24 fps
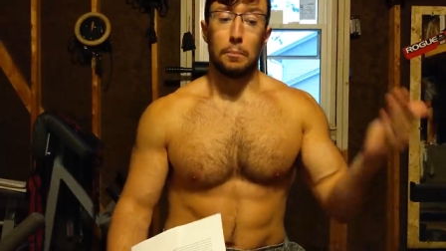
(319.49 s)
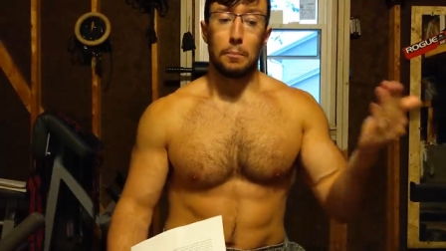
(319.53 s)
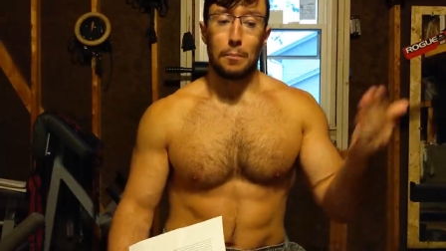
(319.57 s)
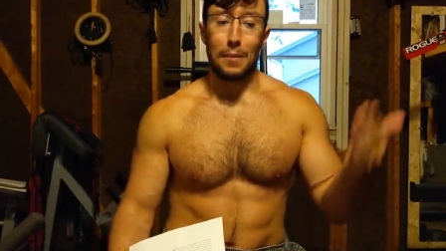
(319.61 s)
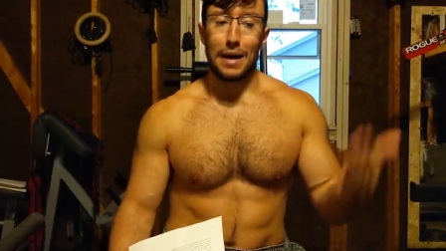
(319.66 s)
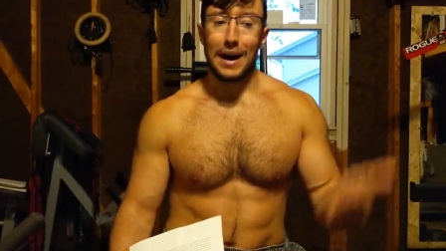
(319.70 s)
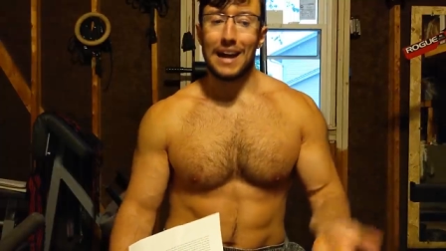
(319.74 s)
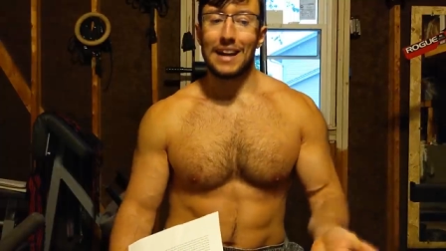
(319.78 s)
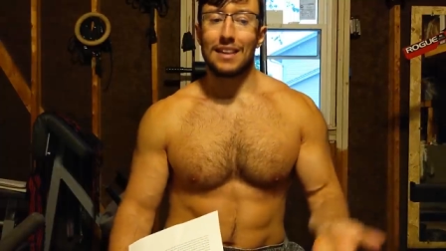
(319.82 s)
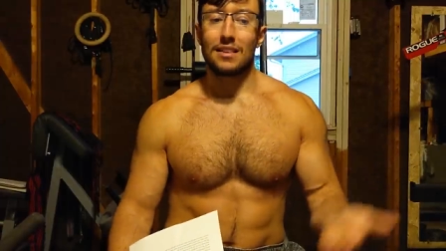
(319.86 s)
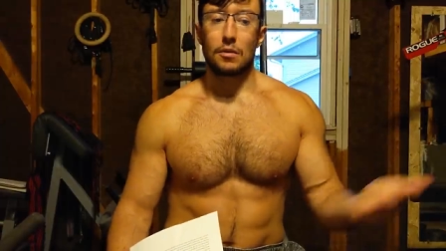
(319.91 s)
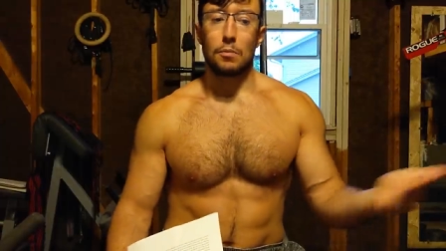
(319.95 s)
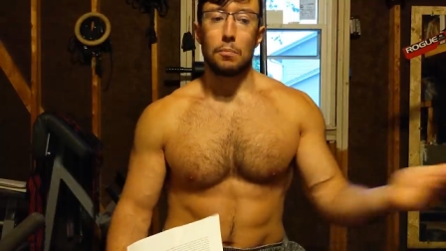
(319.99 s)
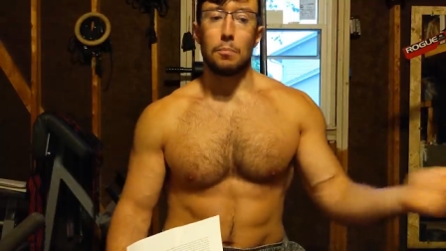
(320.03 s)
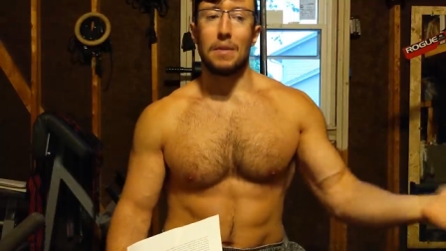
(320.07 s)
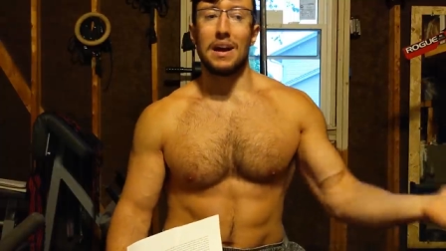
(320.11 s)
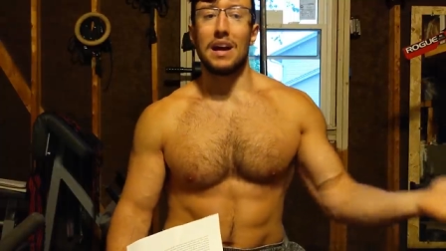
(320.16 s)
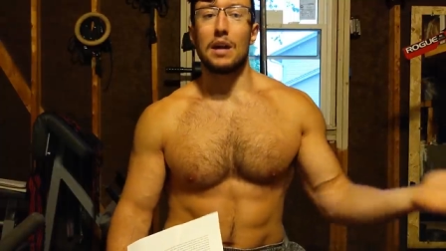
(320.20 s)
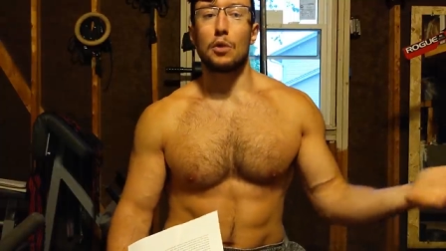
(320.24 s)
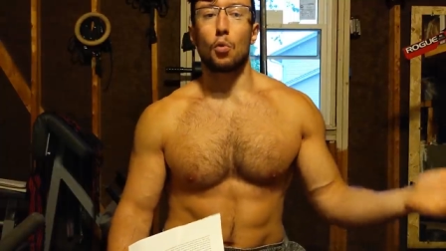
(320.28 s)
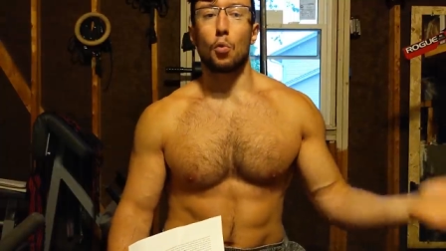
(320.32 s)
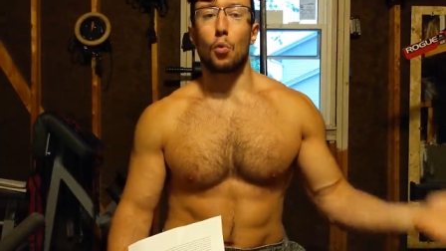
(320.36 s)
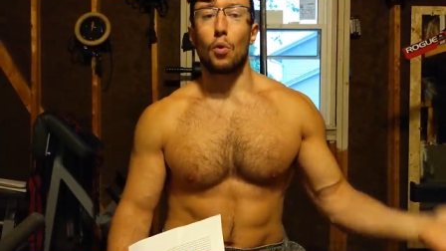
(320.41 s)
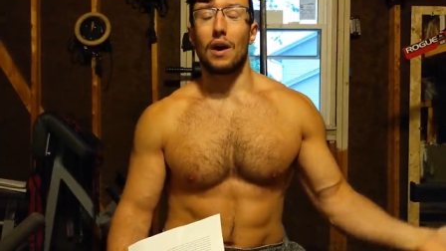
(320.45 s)
might
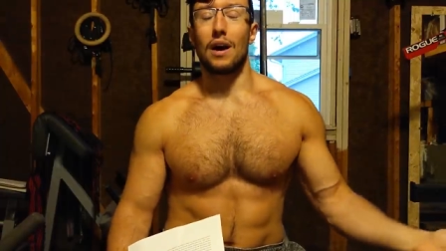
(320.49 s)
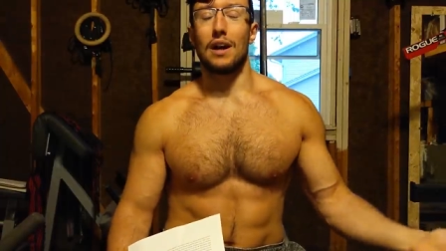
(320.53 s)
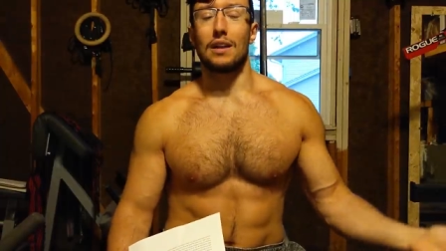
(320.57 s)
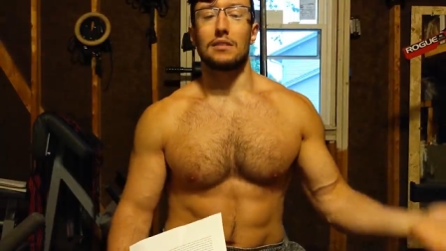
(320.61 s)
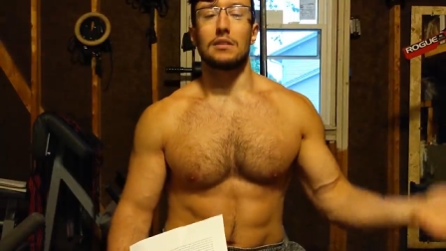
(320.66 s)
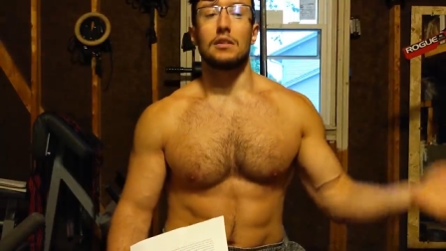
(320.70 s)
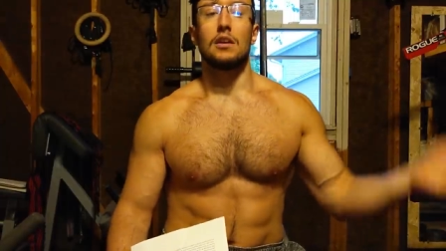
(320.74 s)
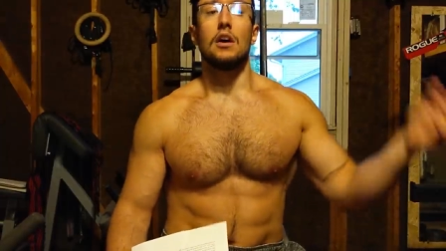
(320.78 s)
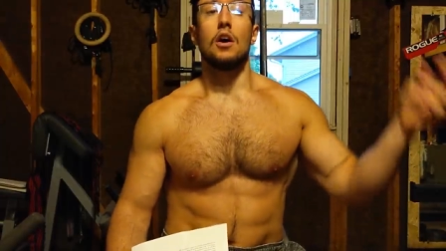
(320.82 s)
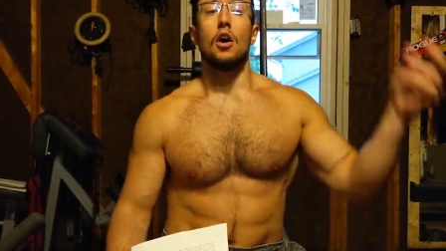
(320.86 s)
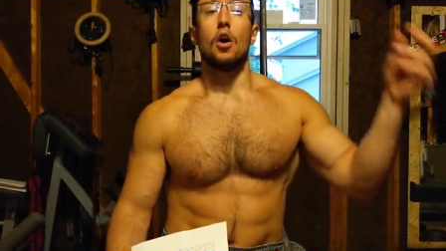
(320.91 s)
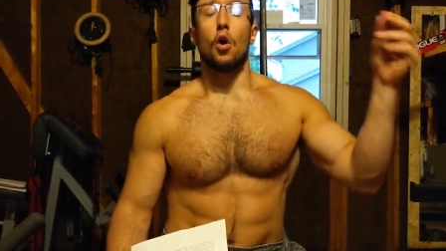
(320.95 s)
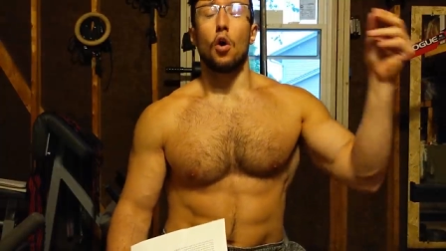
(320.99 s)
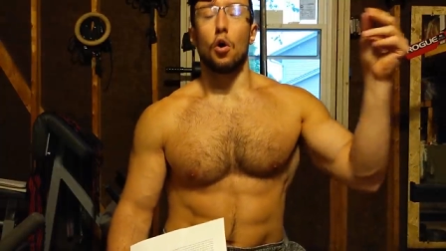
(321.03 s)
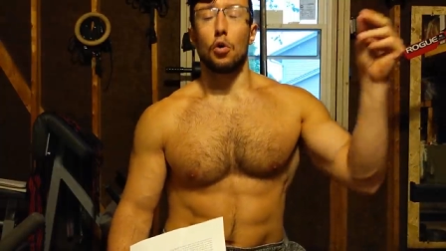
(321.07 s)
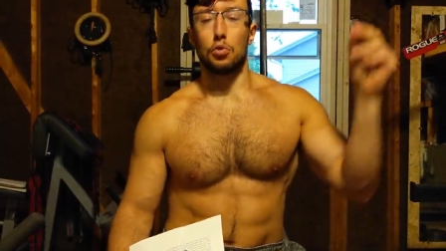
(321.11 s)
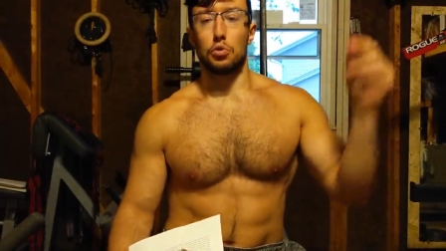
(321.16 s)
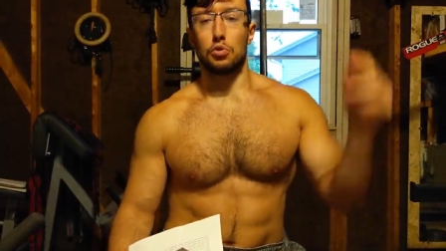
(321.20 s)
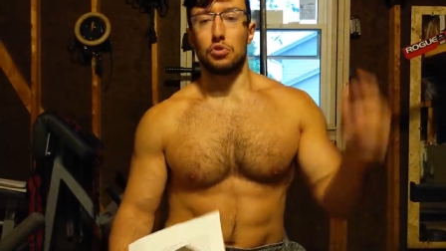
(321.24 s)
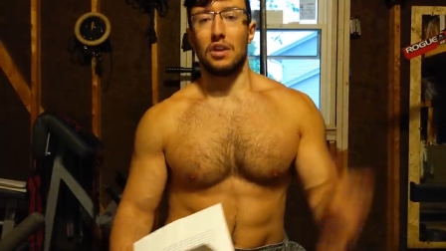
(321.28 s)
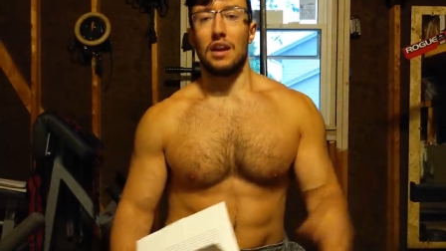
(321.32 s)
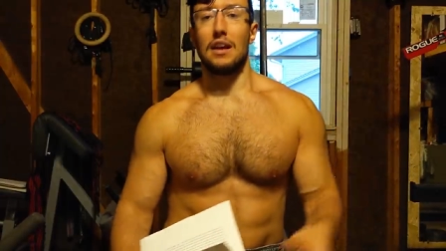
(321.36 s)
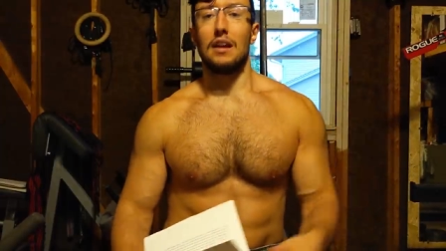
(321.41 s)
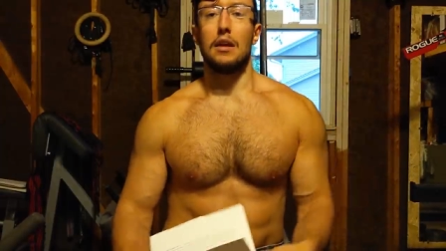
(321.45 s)
made right on
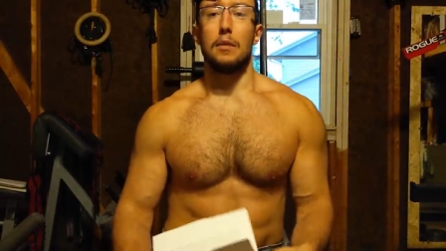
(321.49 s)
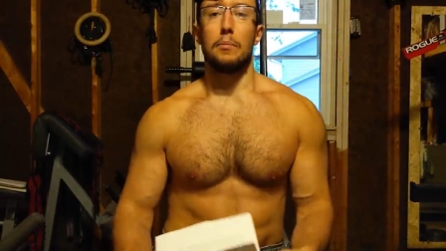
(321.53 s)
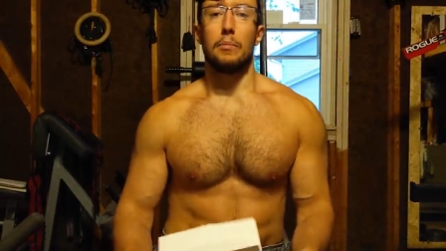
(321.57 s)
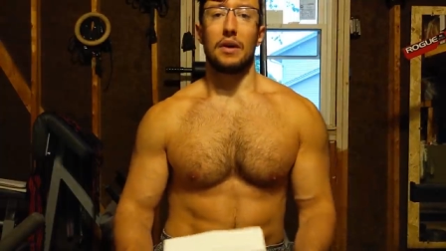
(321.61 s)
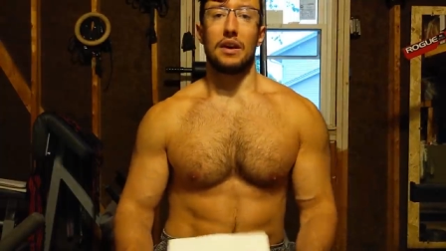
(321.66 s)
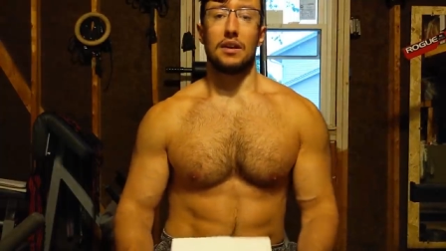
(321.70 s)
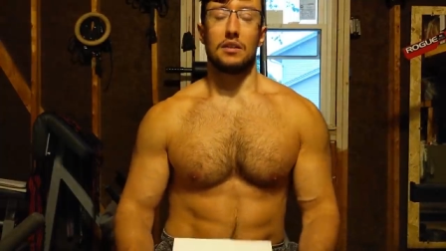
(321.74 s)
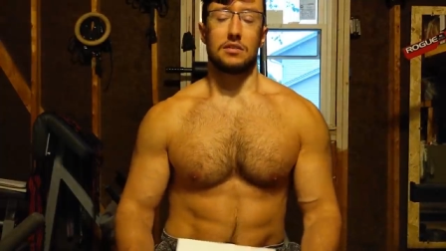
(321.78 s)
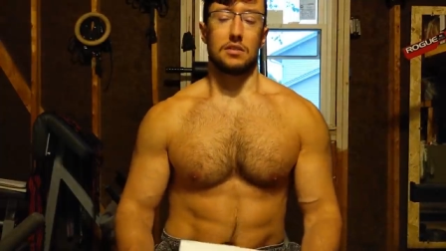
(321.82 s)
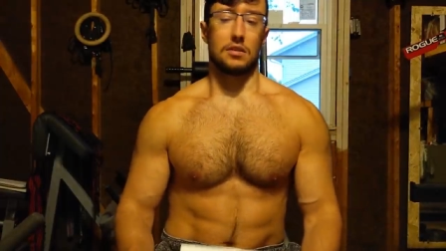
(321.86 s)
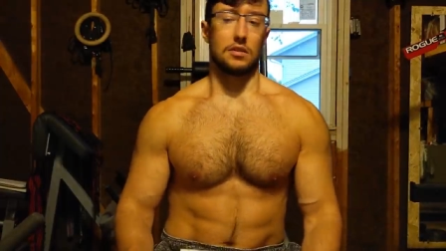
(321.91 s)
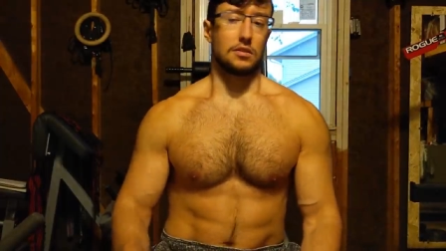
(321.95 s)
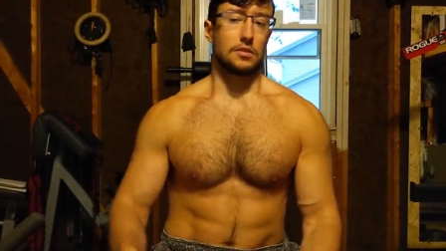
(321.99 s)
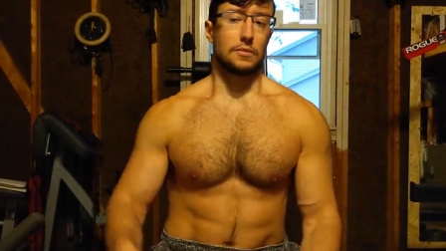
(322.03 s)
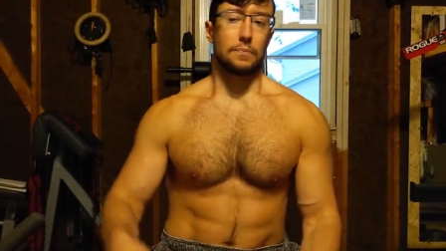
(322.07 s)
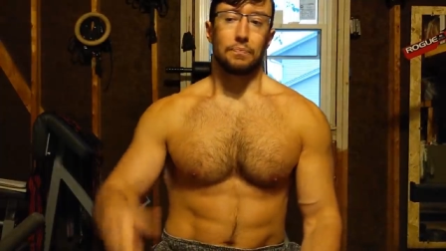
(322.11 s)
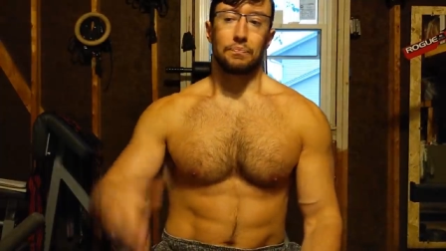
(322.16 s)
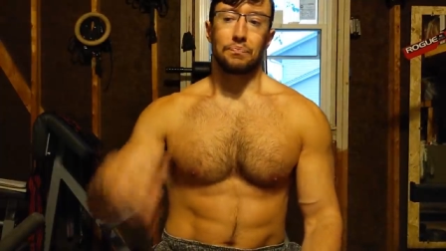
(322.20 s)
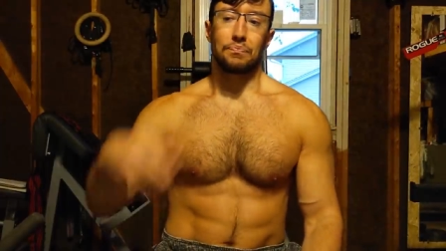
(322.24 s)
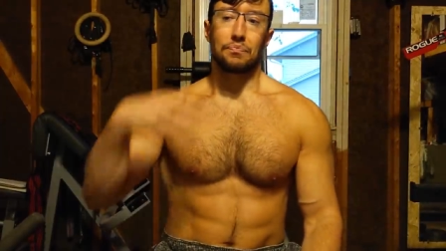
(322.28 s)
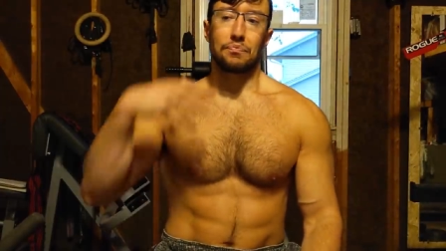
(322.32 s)
a daily basis.